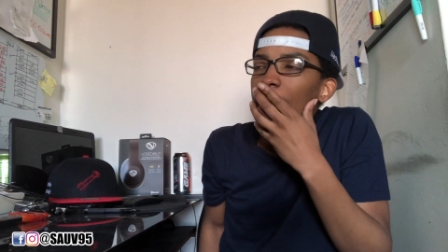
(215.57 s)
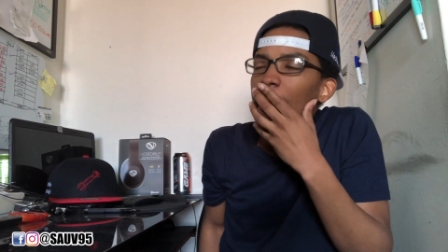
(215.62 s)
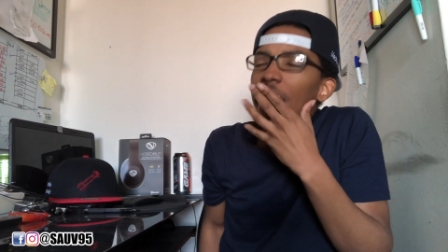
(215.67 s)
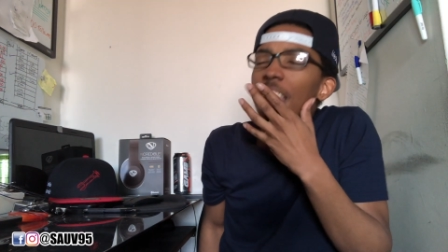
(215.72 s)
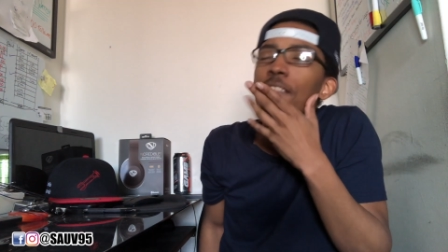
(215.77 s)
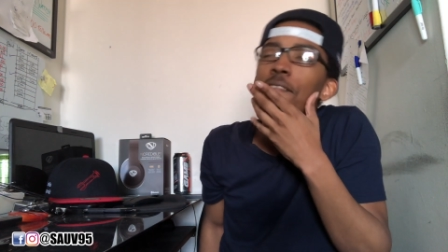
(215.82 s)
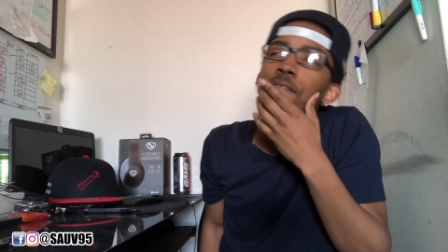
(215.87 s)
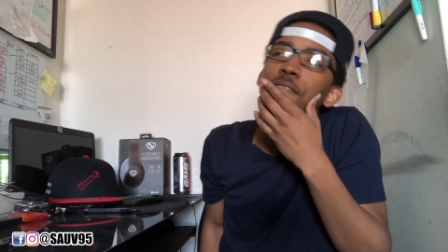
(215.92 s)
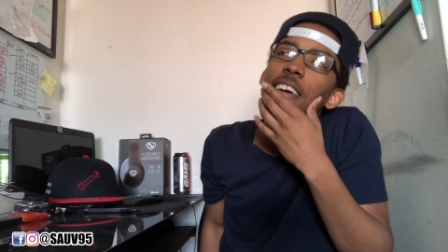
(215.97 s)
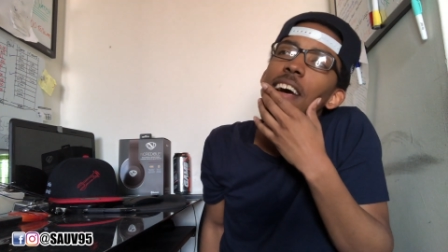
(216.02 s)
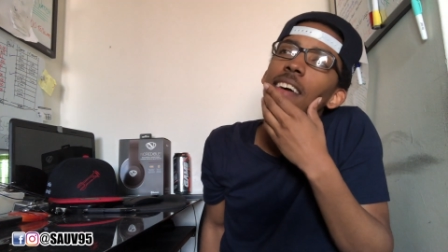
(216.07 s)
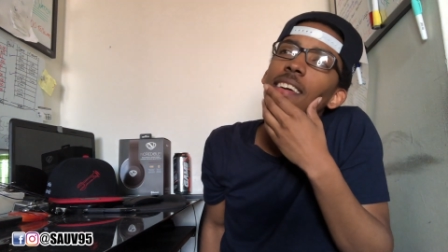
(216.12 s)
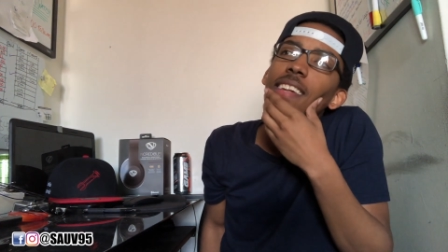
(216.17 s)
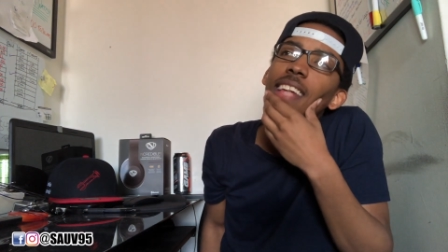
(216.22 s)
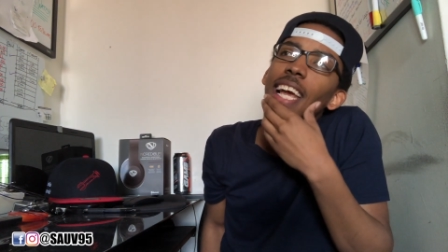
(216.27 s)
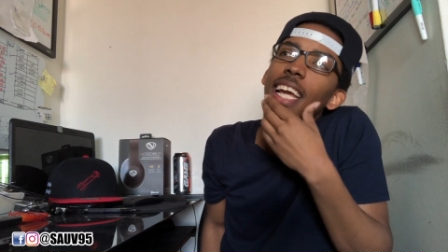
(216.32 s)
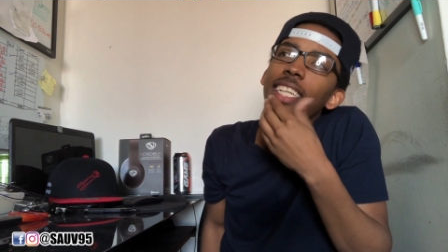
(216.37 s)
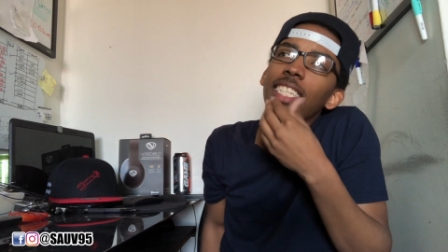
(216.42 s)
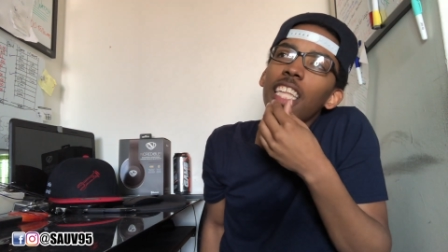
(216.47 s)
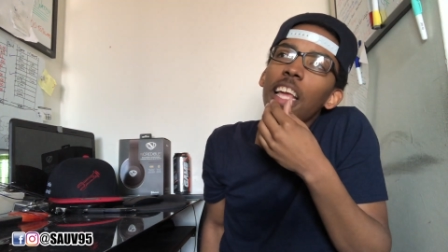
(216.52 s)
it felt
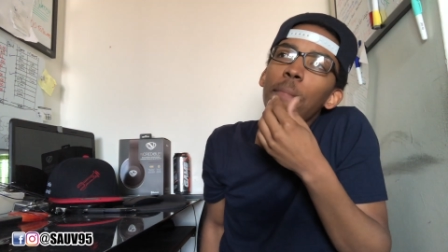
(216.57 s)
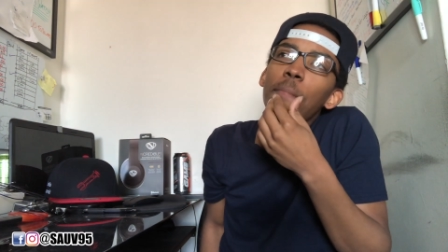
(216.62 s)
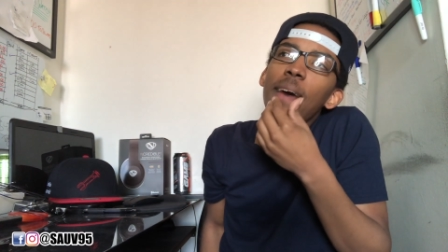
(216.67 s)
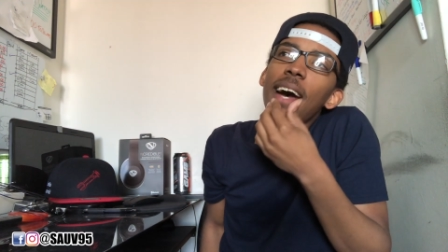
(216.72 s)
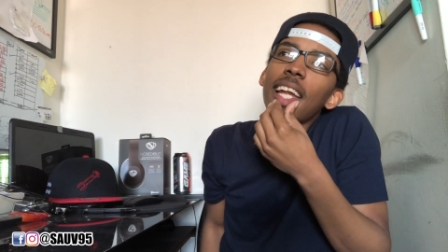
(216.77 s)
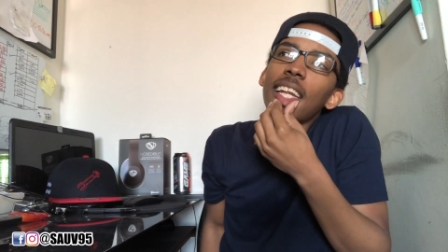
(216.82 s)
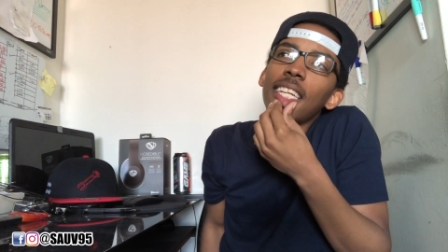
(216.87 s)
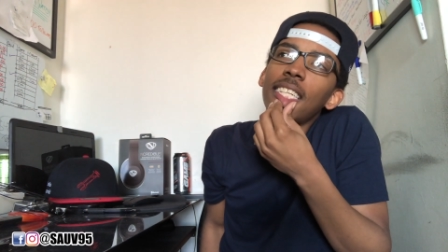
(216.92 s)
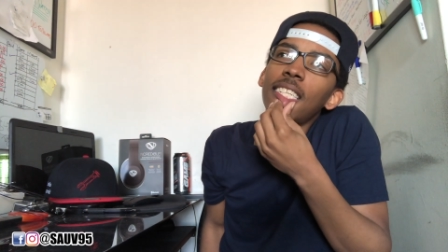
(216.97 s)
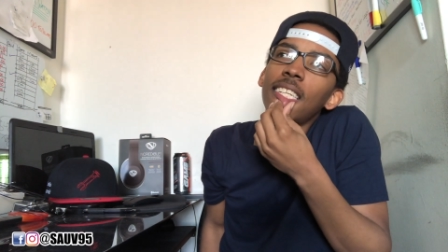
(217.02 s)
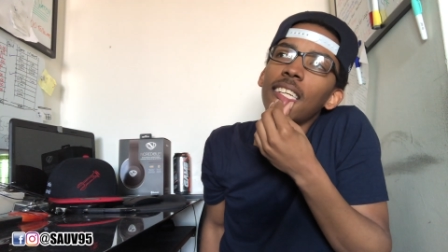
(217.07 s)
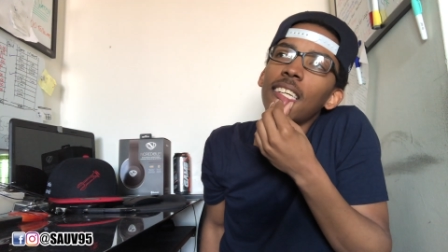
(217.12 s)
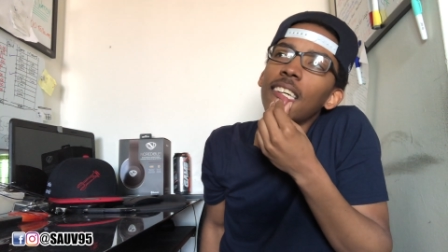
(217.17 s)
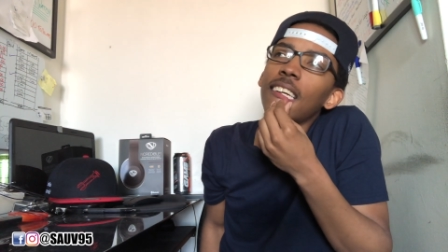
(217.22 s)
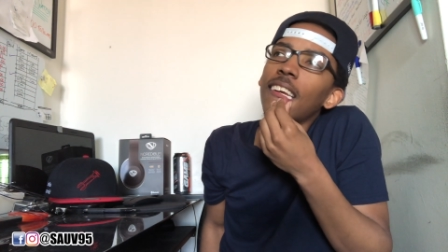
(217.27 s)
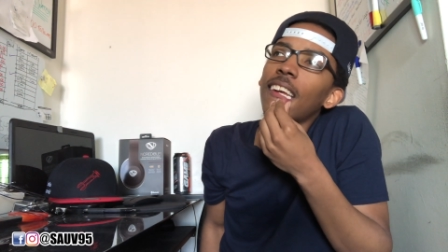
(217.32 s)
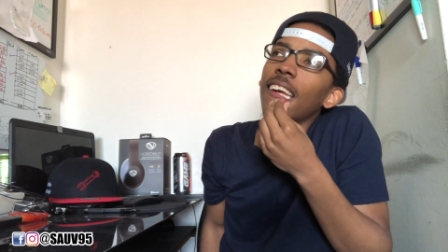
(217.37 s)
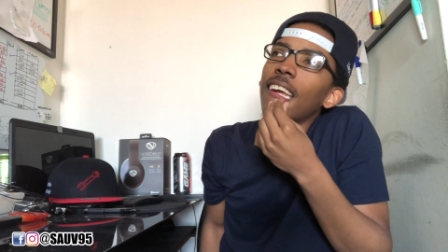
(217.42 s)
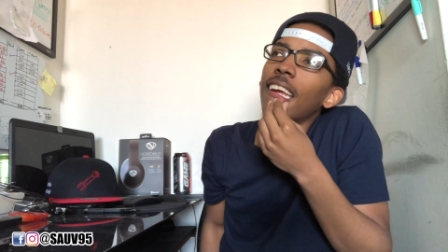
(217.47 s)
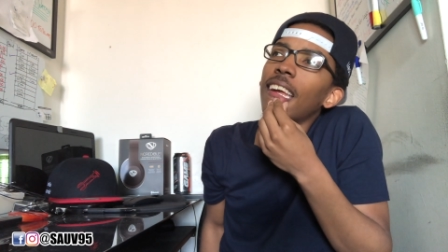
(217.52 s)
like somebody
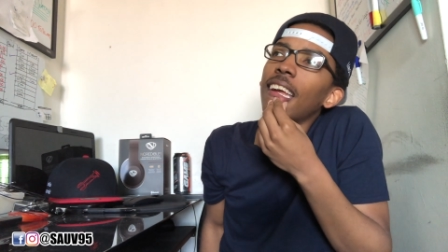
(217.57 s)
took